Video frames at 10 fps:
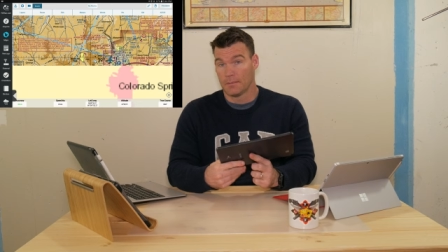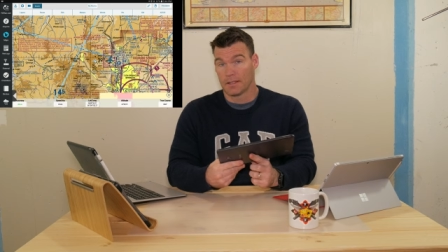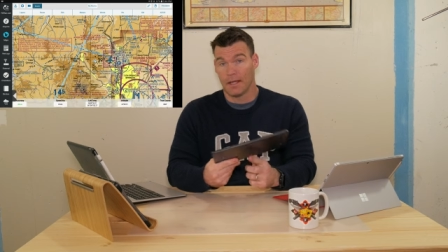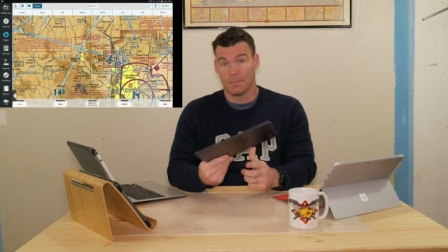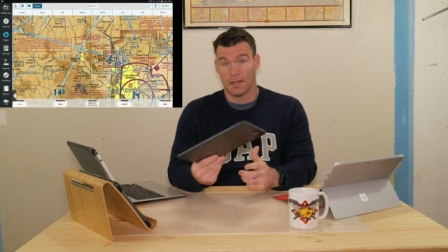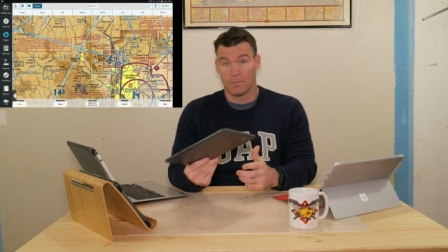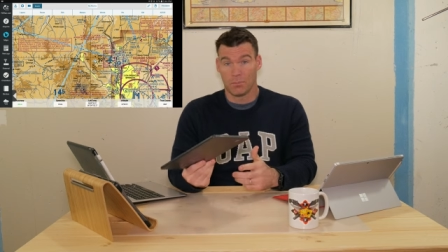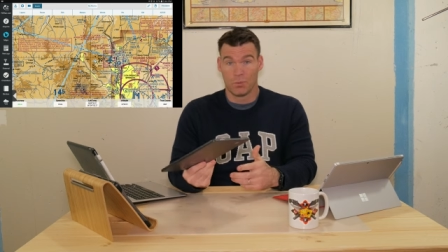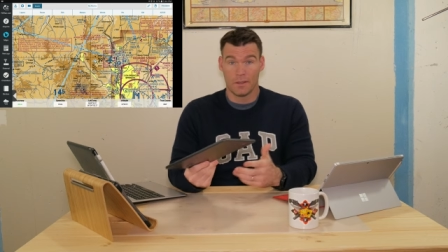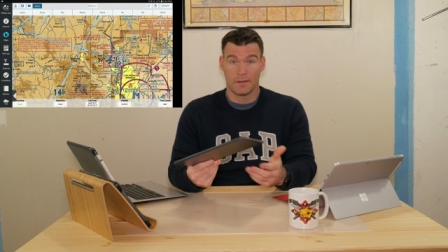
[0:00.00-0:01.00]
It kept up
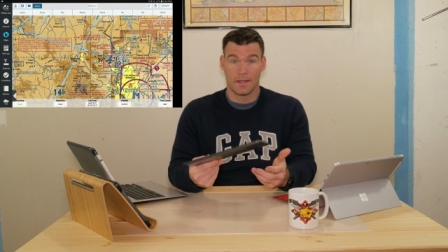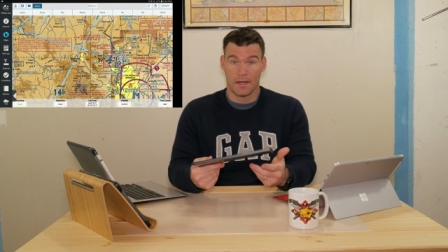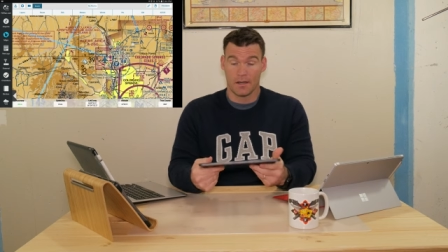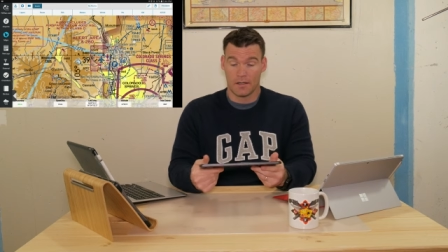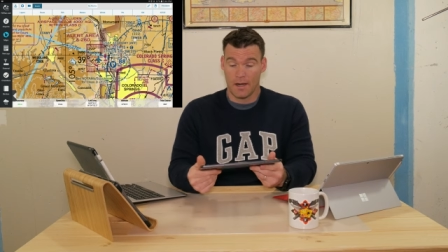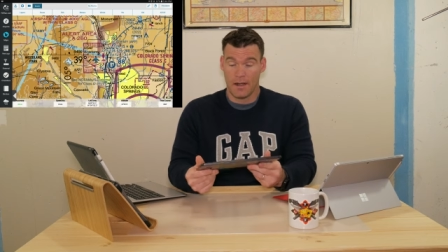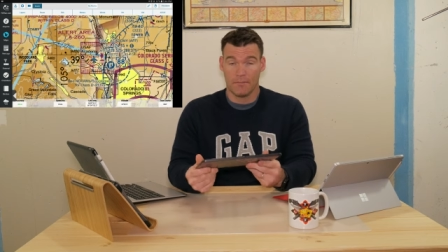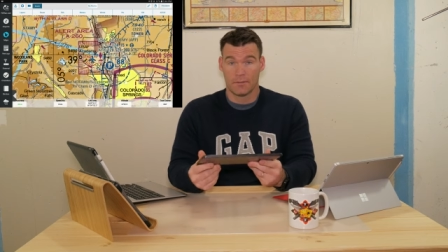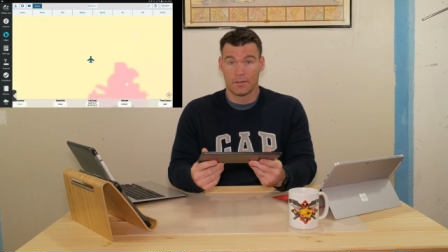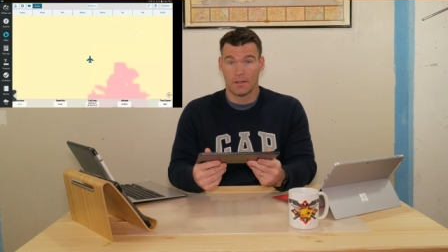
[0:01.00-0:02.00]
with the aircraft,